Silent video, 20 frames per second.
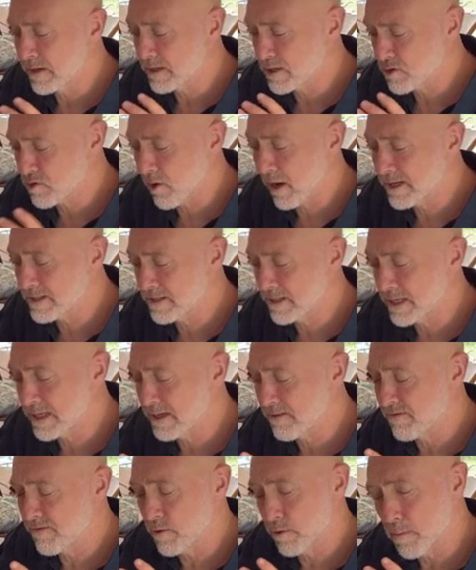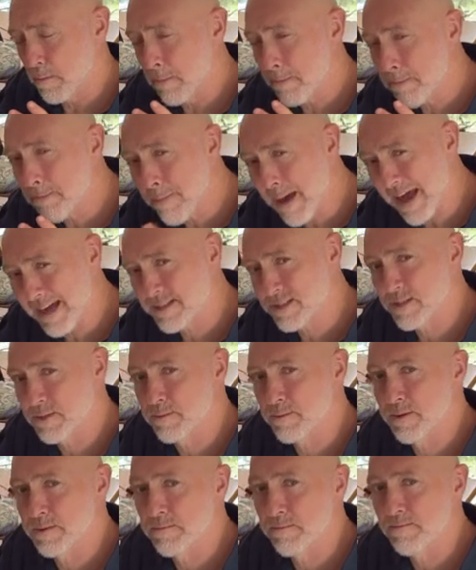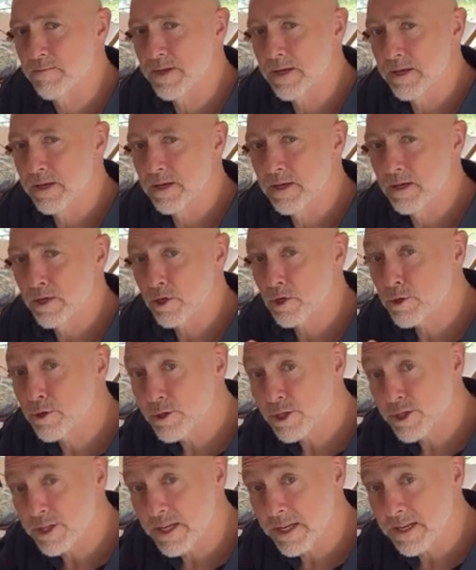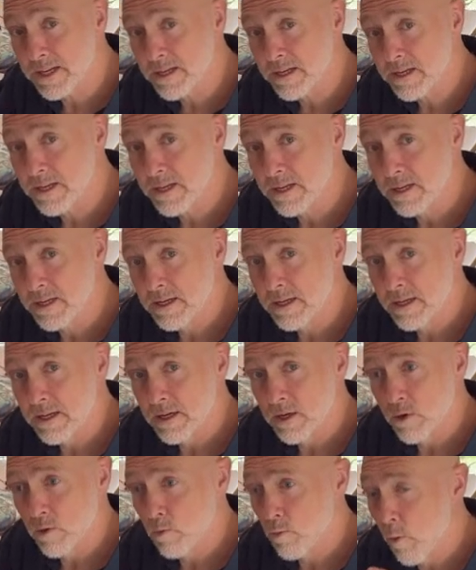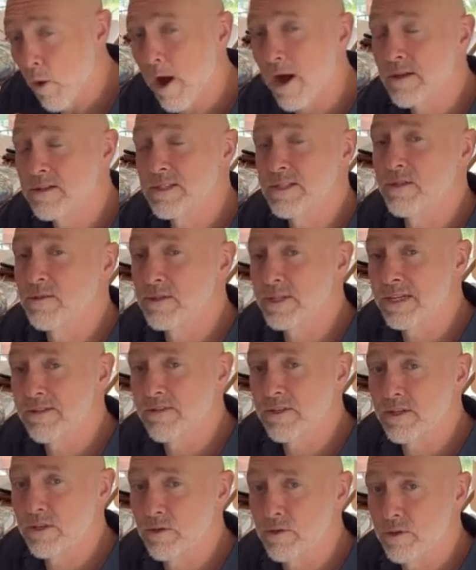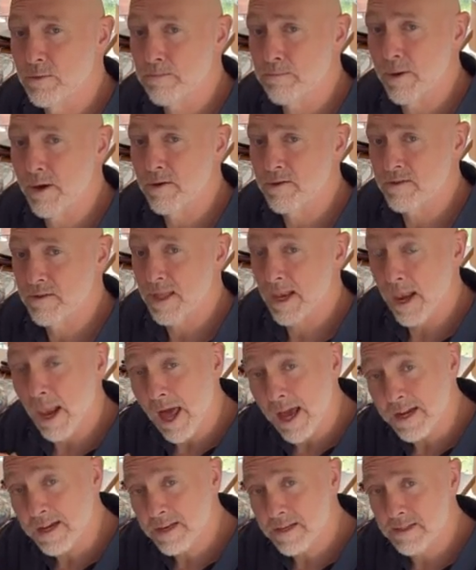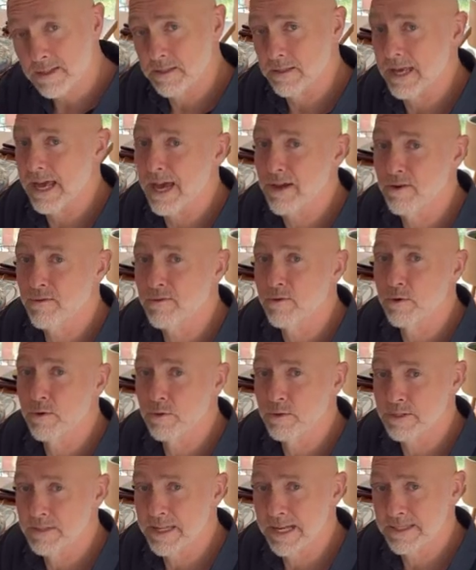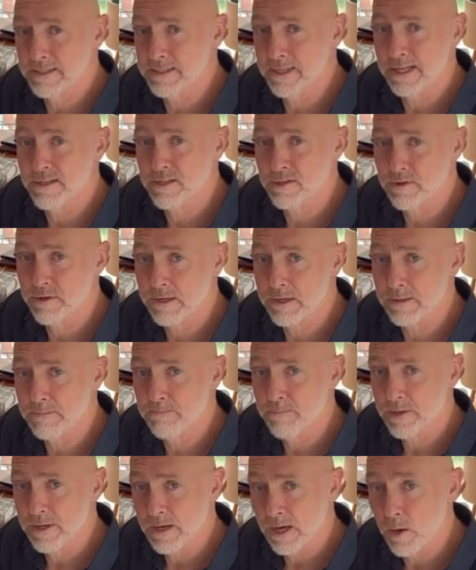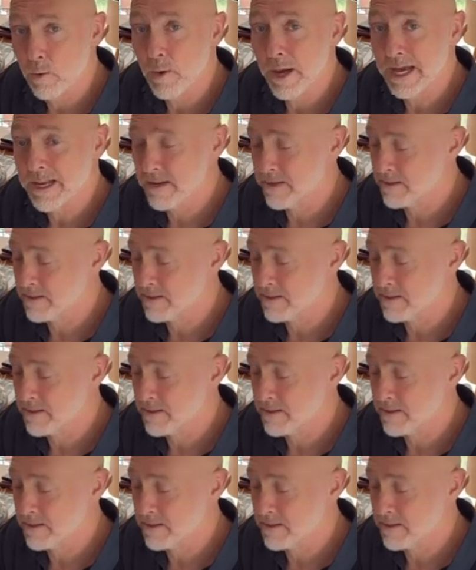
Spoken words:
tried to give you maximum cushioning while still giving you both the lightness and of course that sensory awareness.